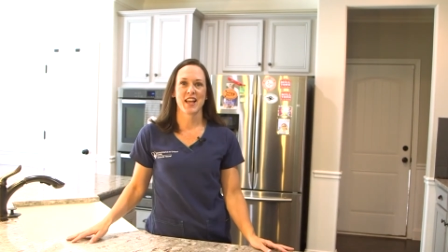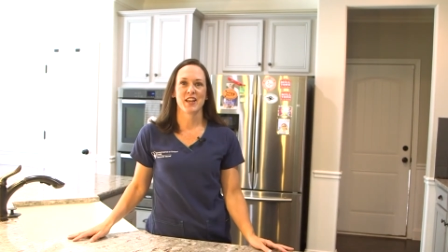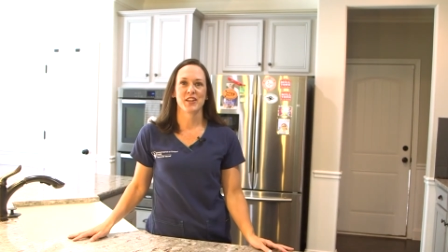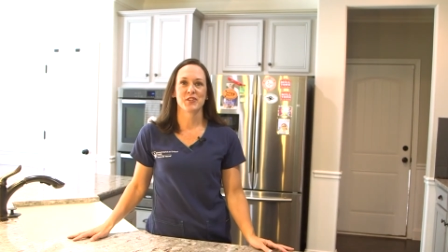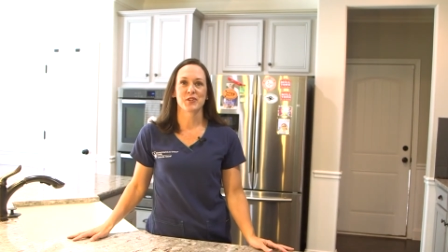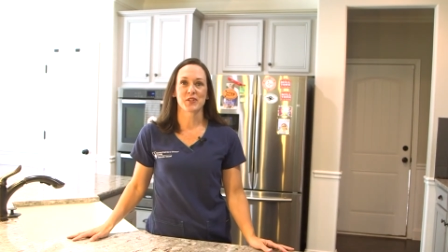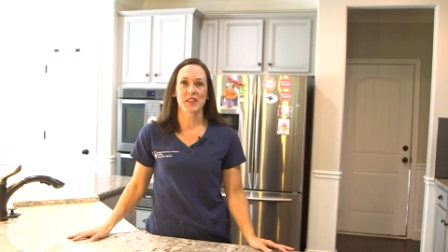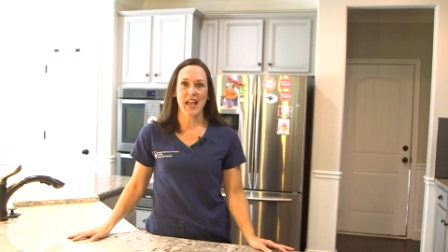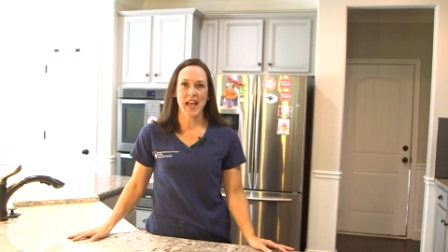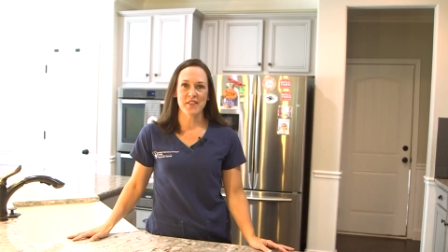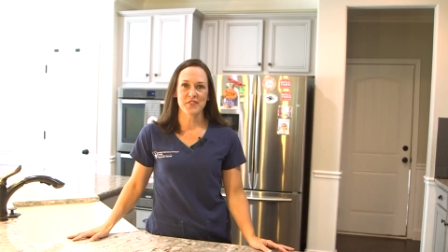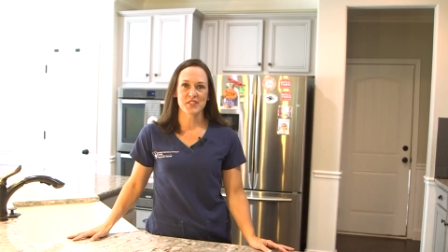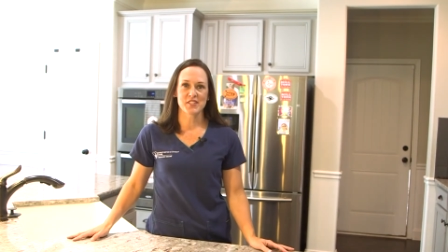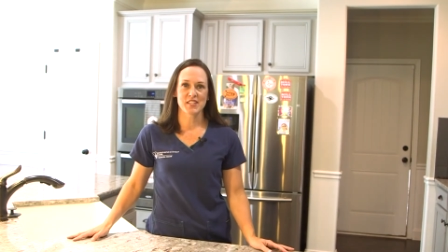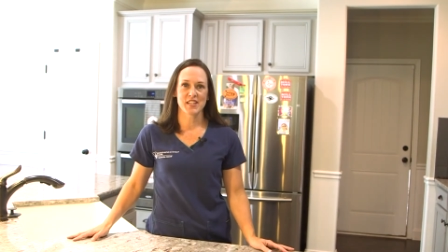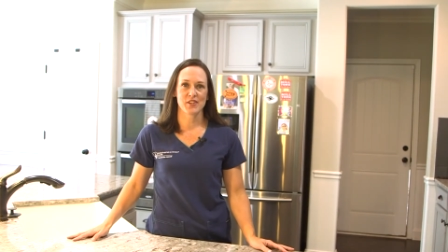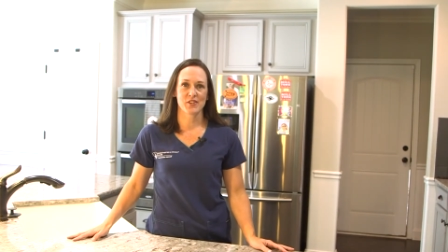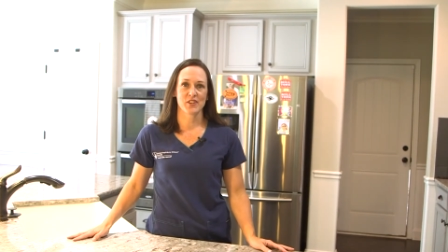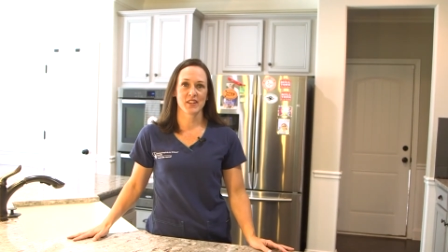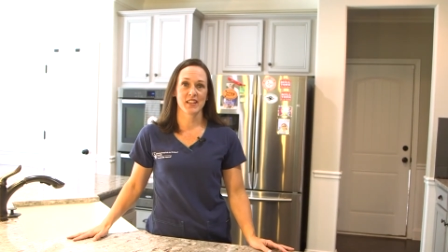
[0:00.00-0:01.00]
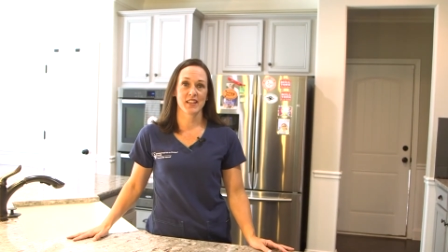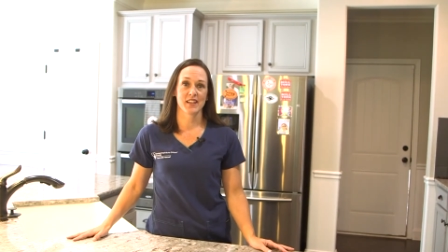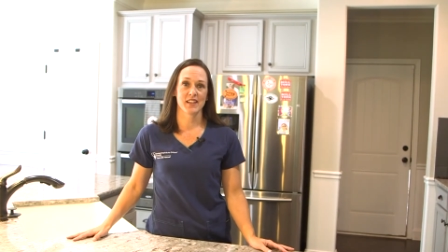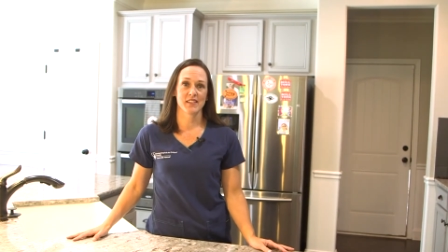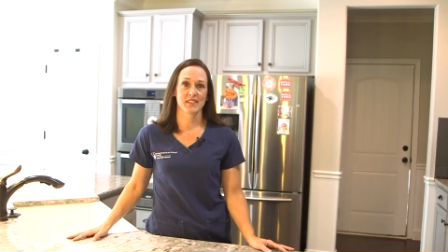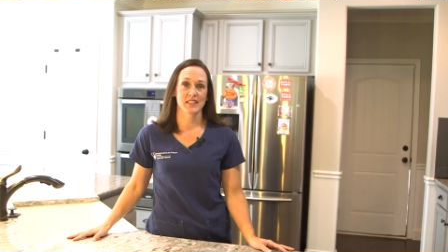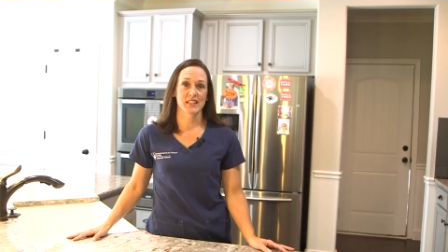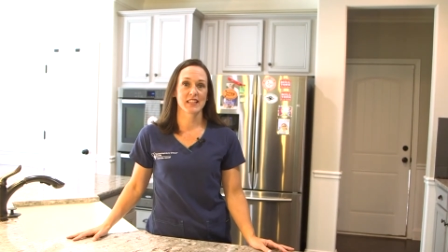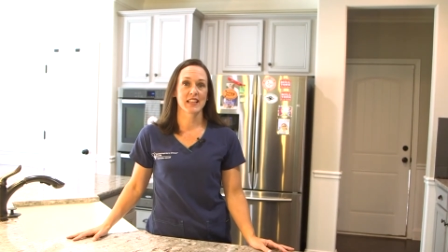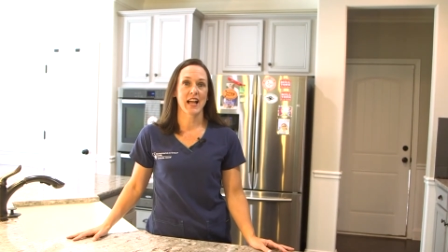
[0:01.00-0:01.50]
Your cafeteria,
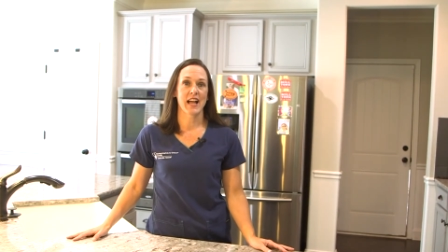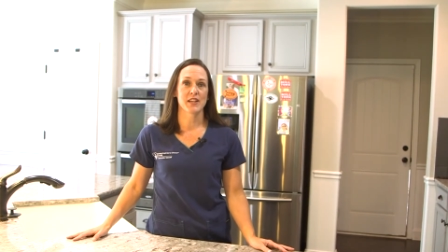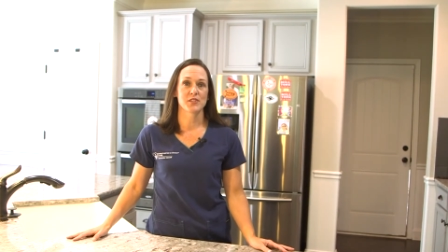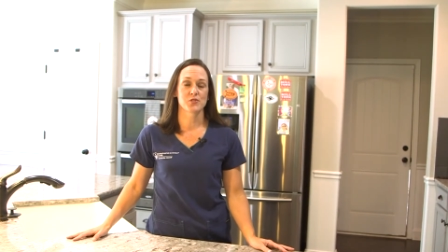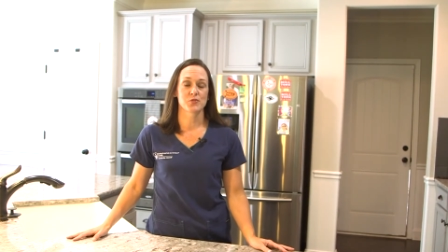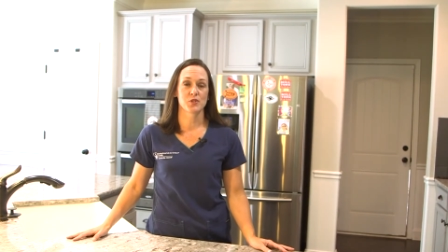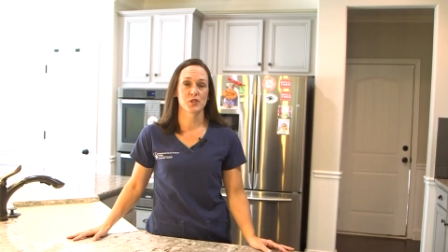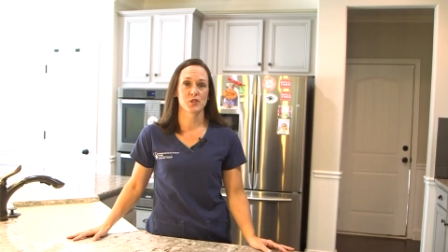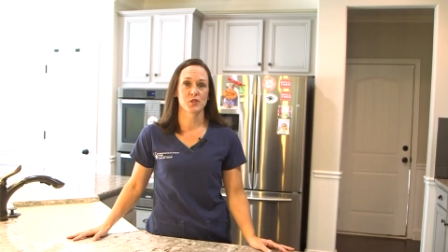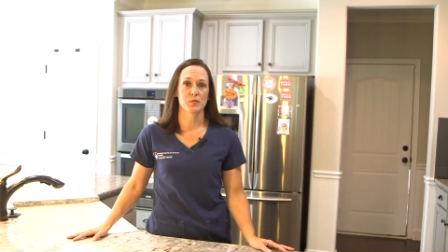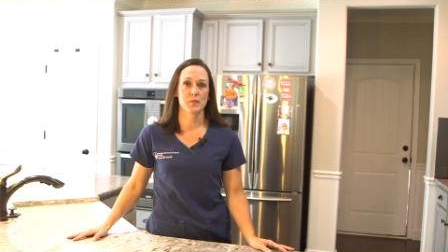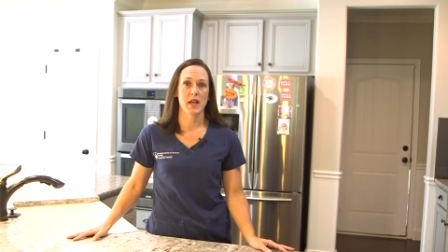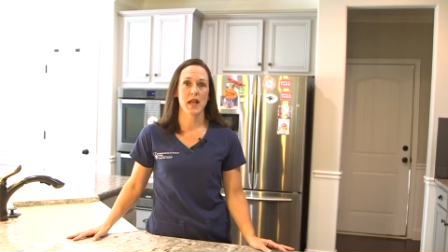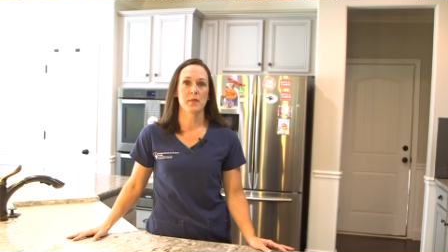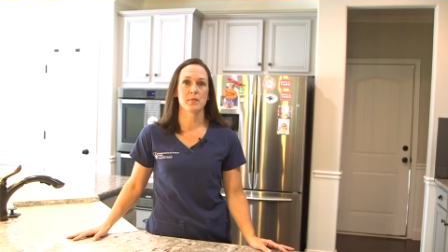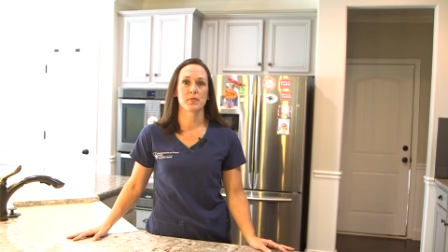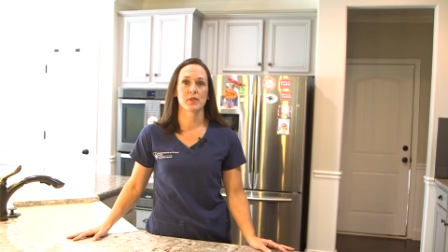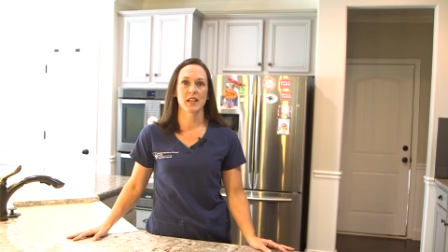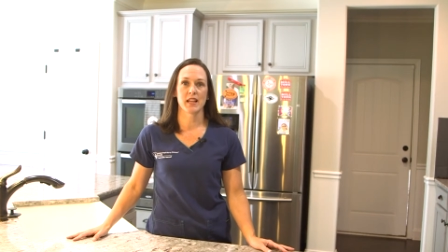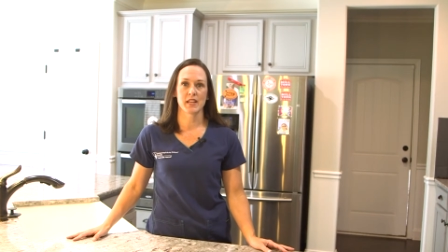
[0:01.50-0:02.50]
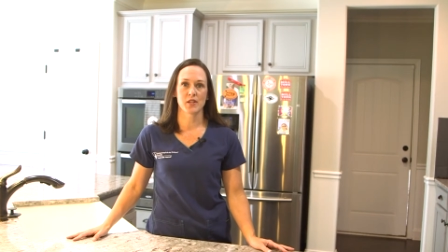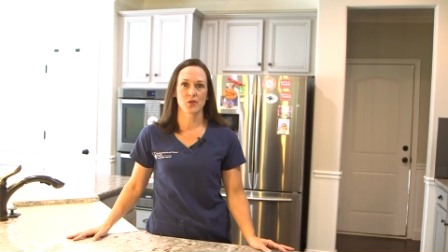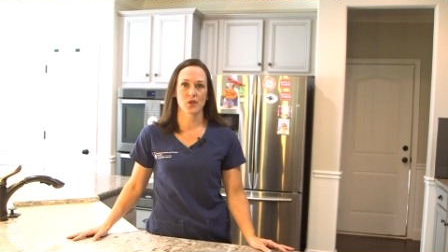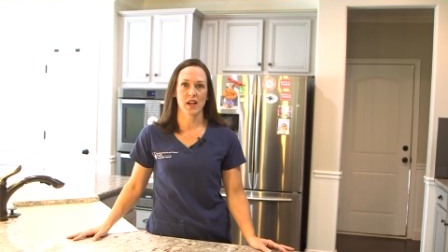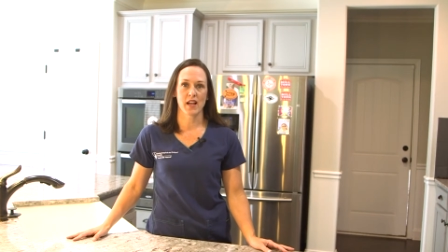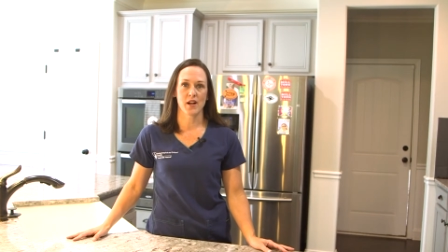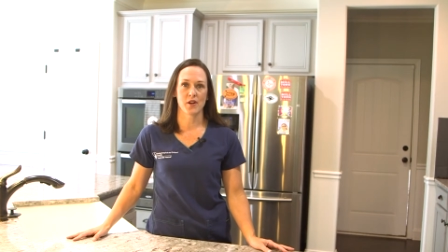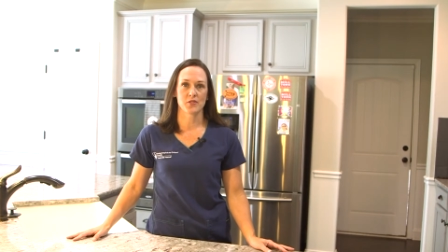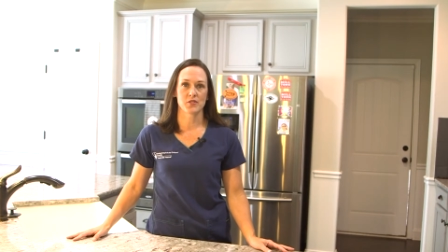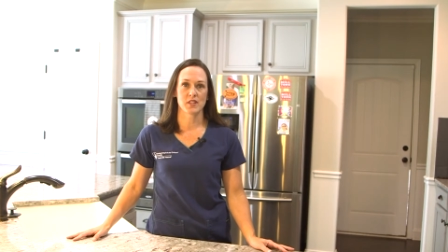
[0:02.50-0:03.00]
classroom, and
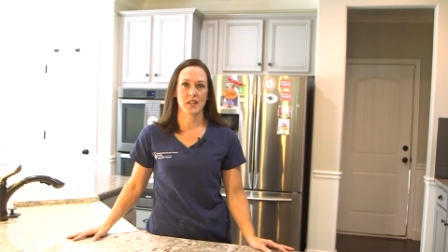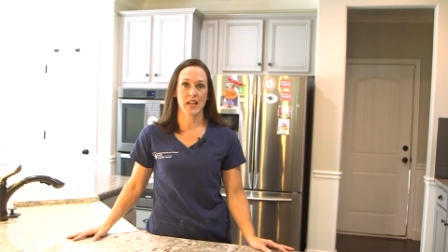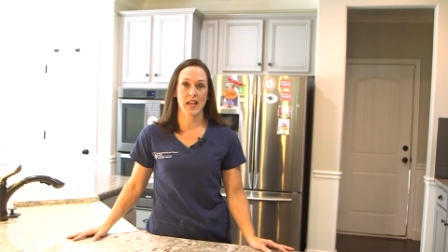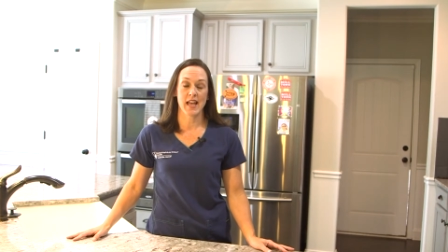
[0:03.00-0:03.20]
playground,